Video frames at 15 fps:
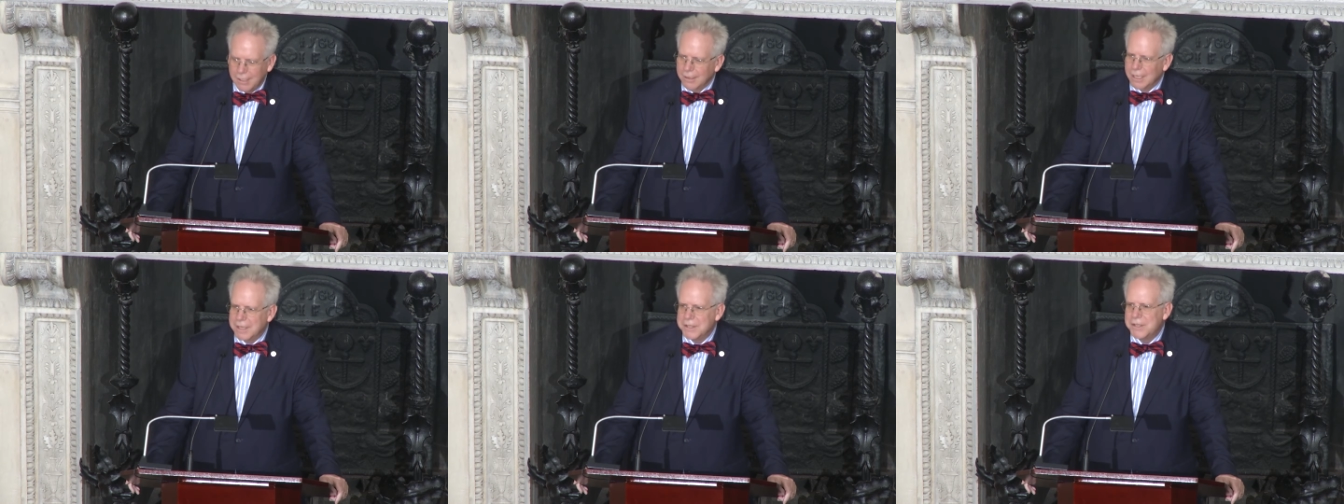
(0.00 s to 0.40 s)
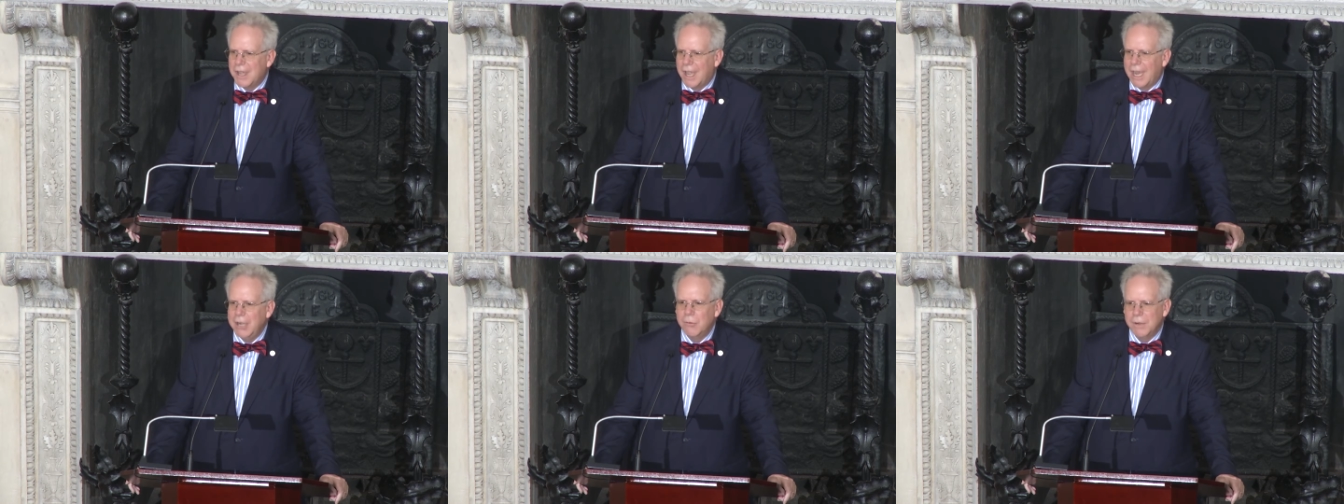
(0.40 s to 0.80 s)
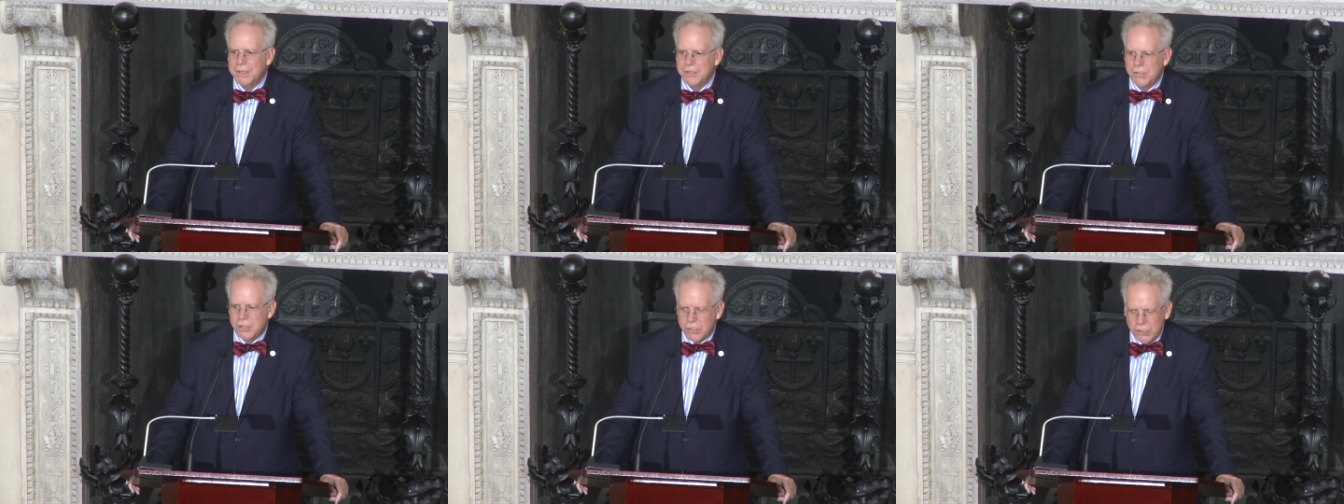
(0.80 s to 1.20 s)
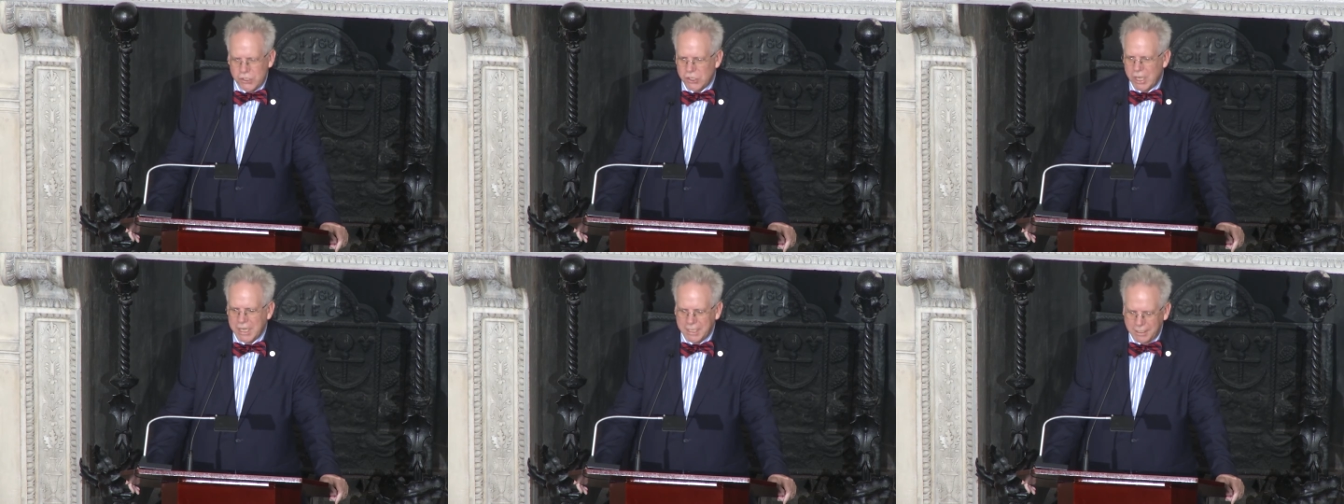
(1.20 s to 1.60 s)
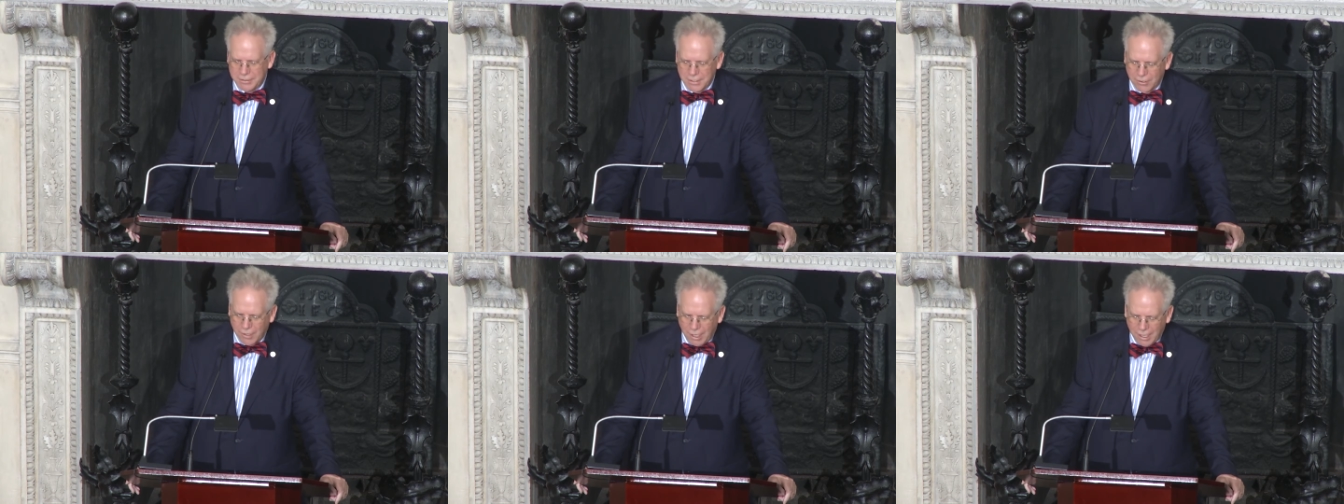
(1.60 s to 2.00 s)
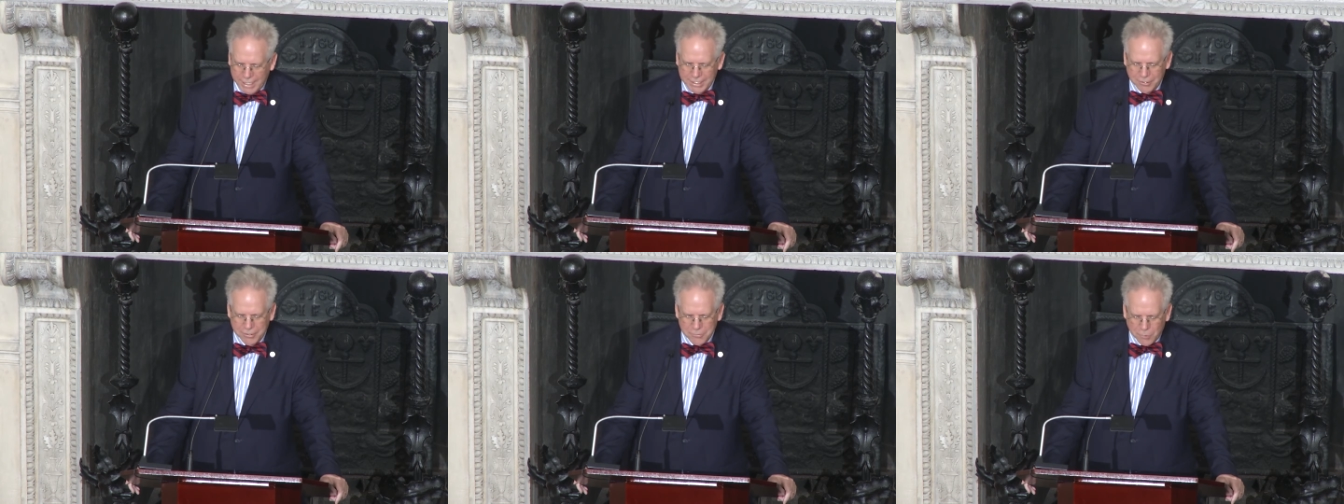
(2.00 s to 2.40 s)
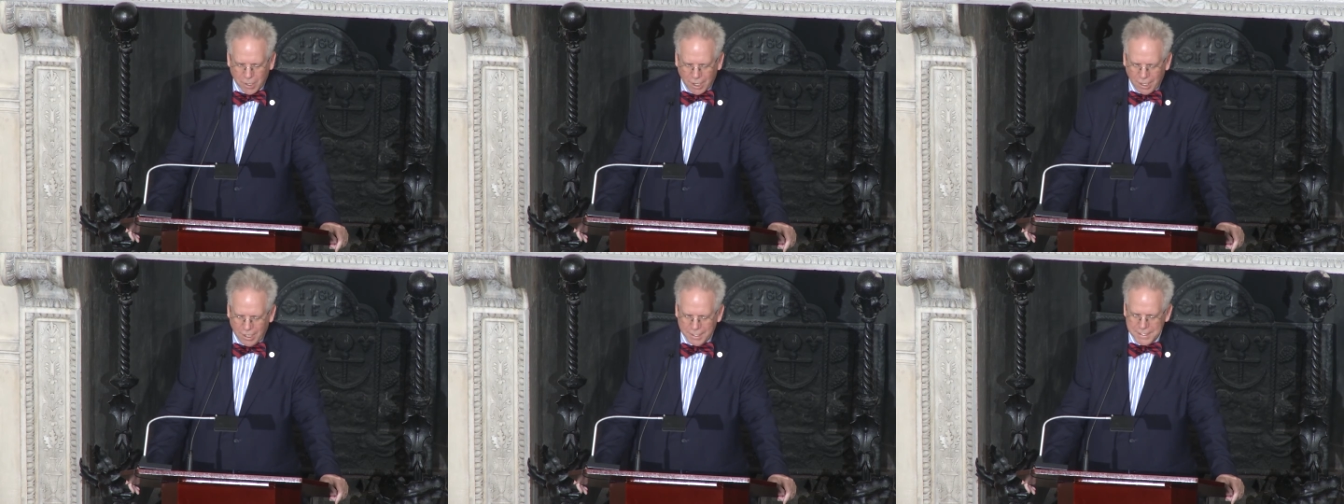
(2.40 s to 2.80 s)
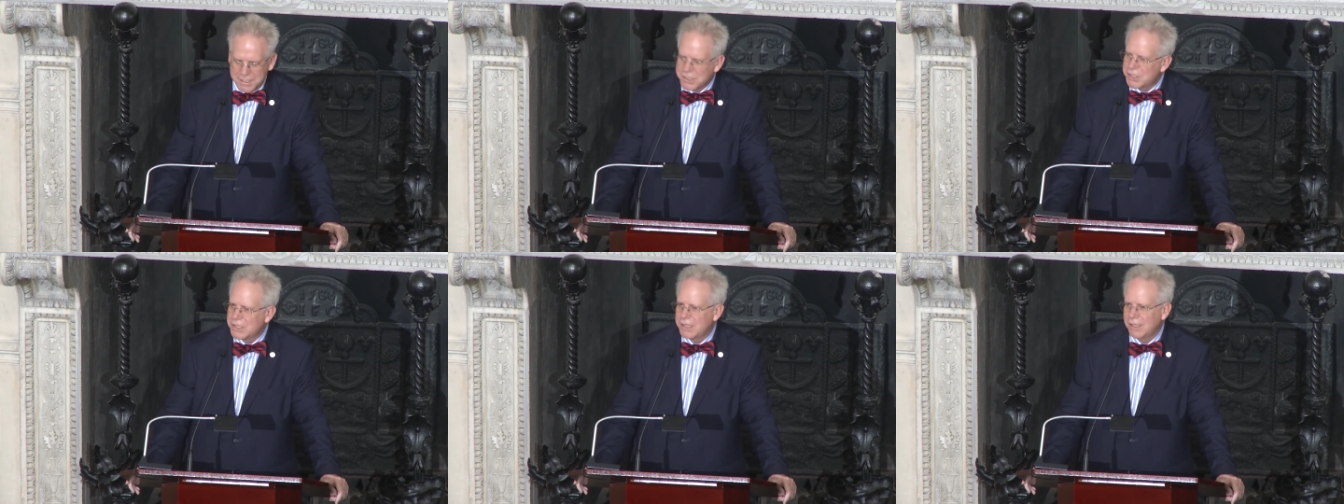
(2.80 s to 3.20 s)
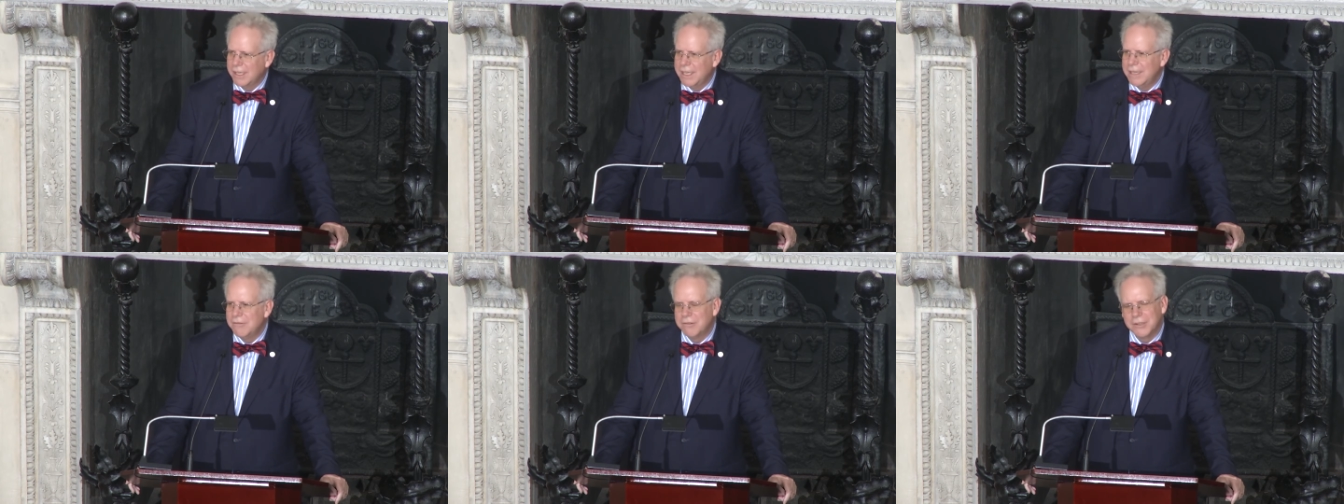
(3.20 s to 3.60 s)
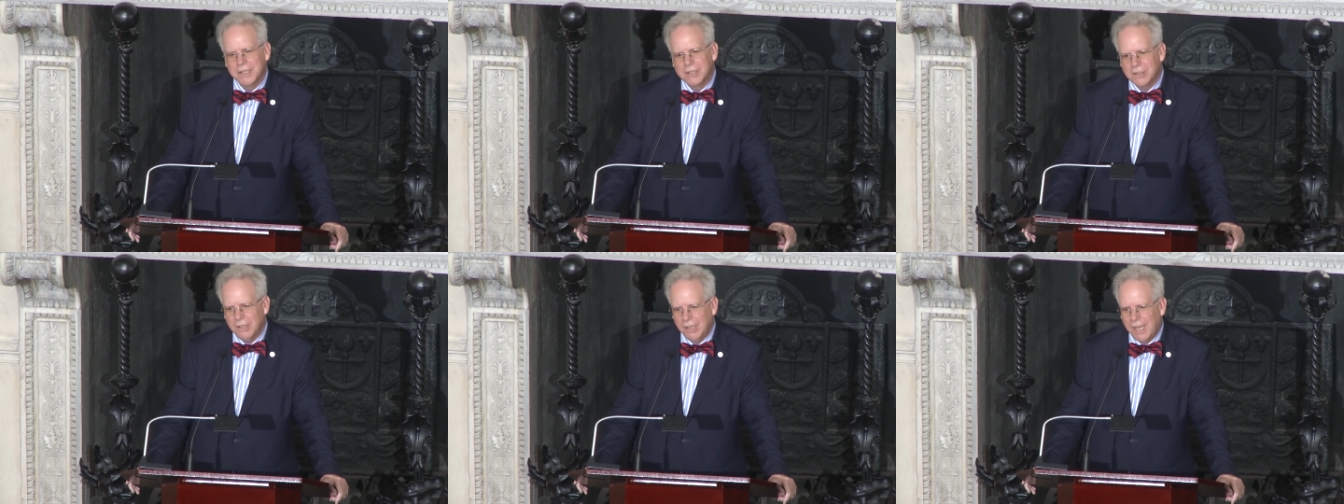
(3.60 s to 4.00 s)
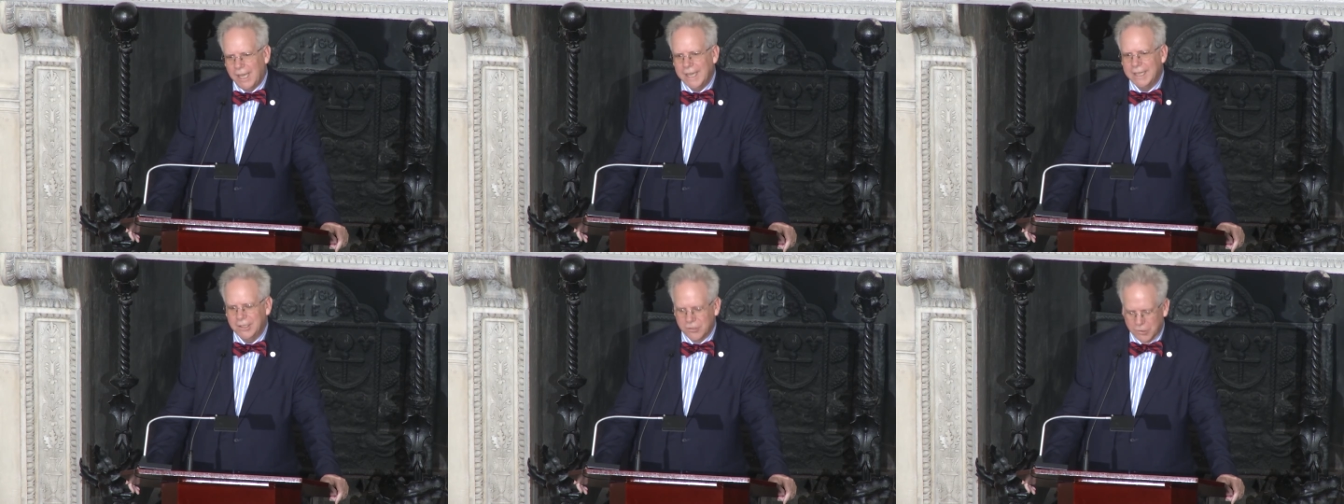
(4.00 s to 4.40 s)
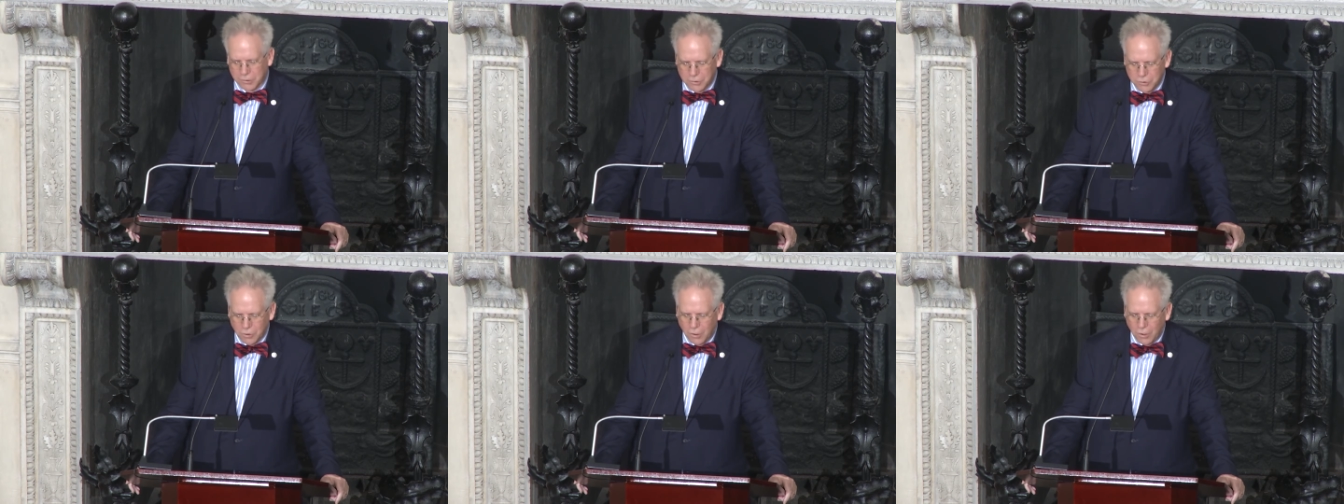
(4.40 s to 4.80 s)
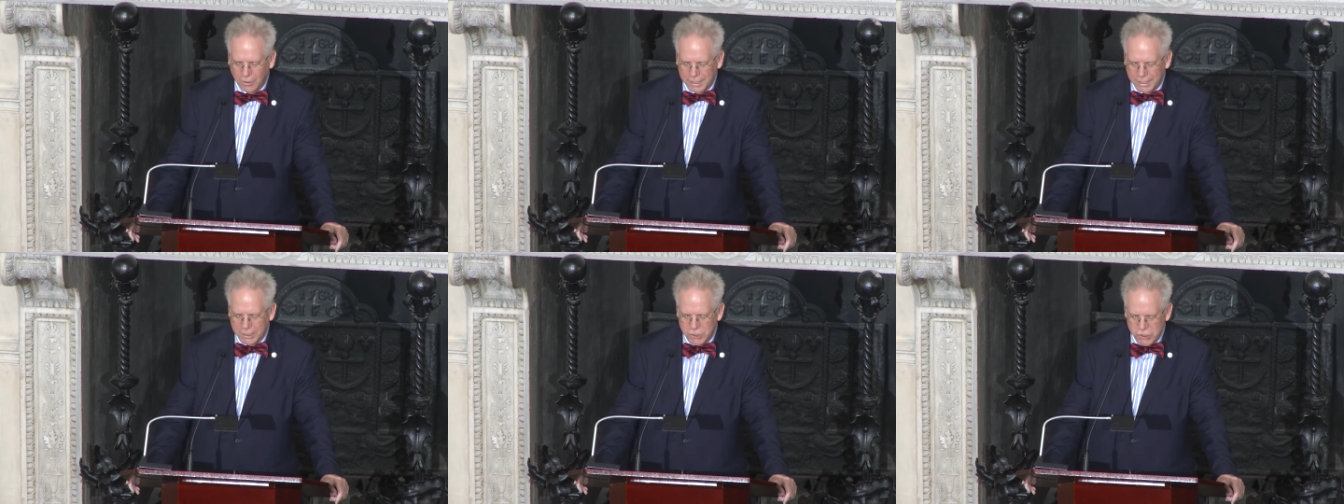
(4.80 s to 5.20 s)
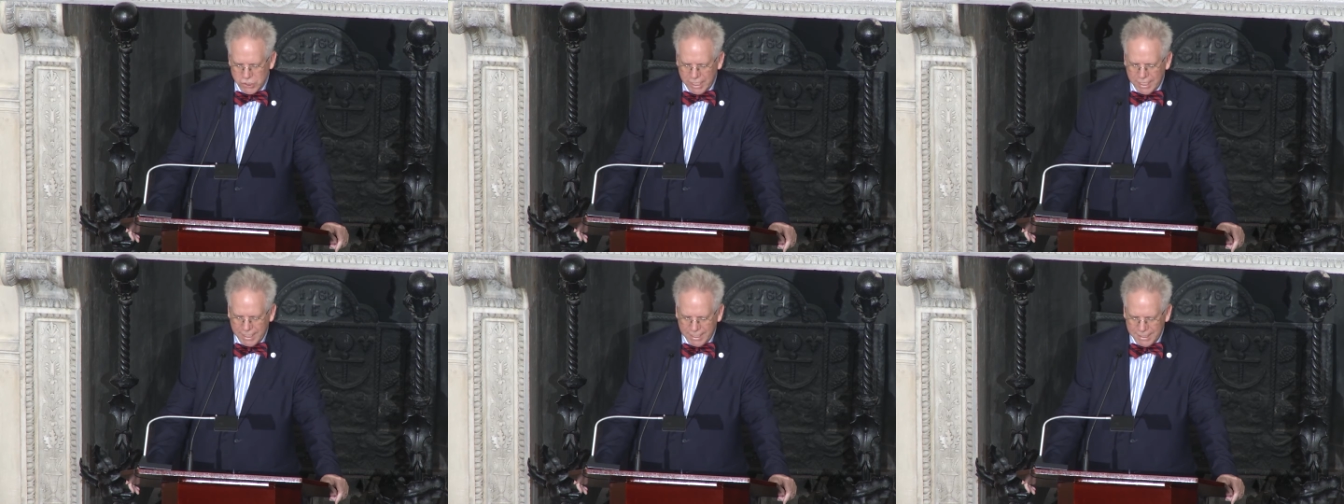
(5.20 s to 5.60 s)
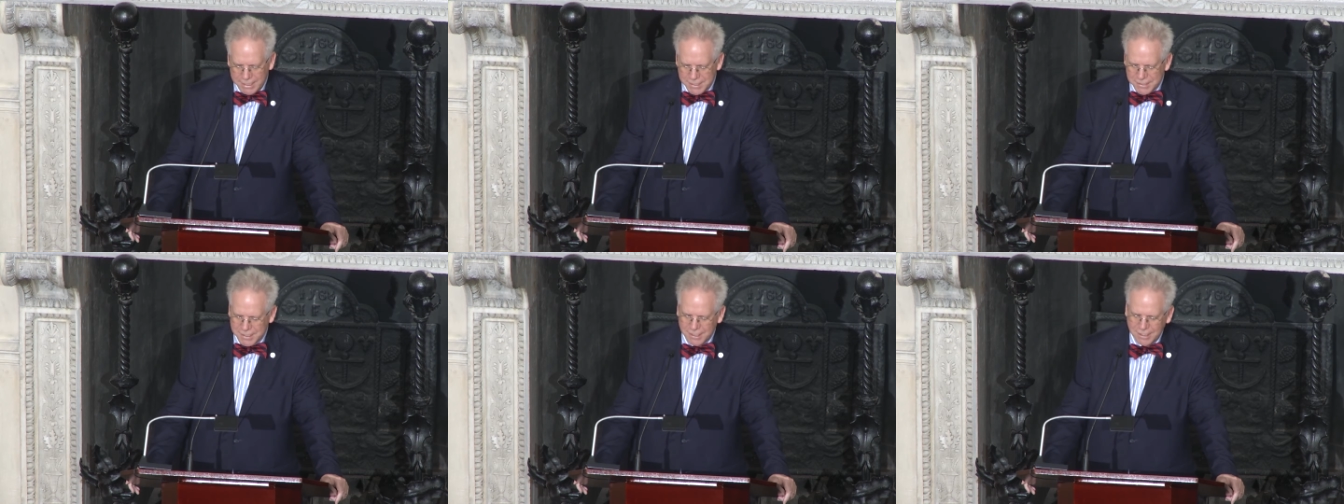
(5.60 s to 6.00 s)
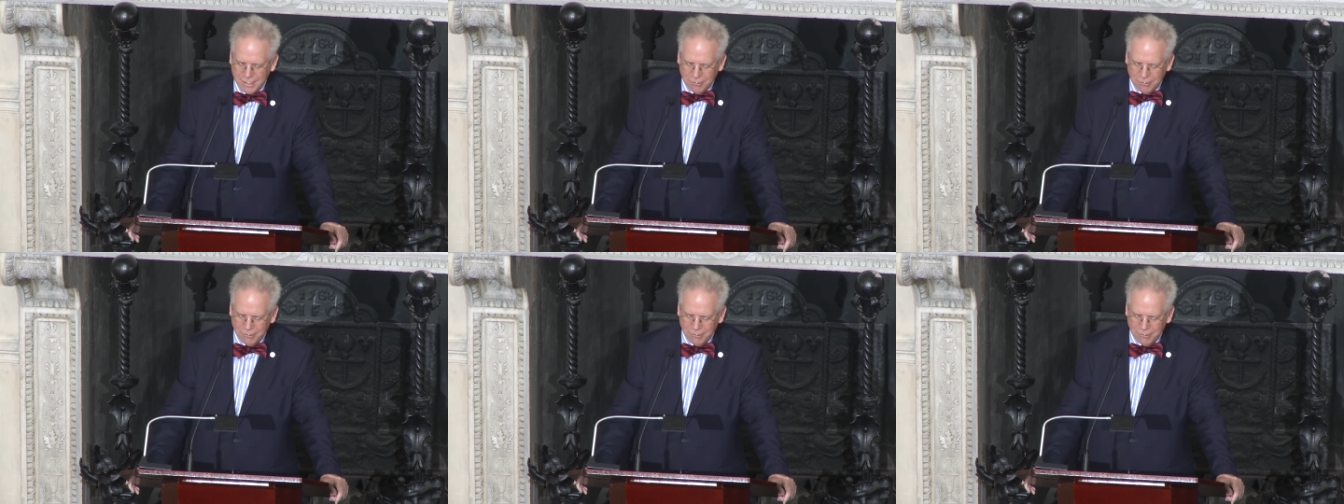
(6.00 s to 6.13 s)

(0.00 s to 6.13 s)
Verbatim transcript: "Let tyrants shake their iron rod and slavery clank her galling chains.